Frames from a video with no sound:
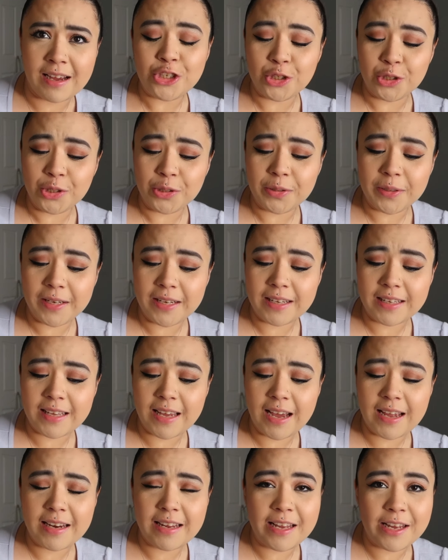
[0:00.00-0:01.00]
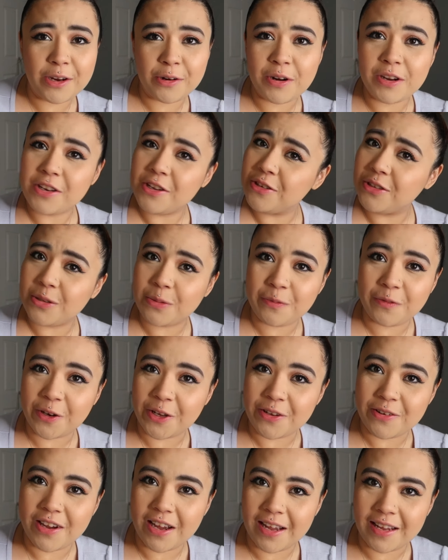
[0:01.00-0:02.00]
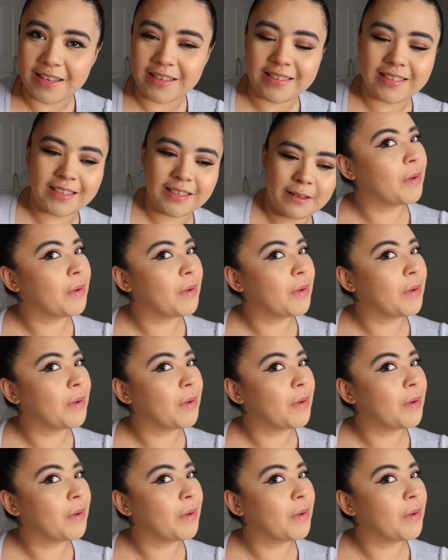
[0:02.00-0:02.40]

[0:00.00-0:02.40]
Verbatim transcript: jewelry again here on YouTube for you guys.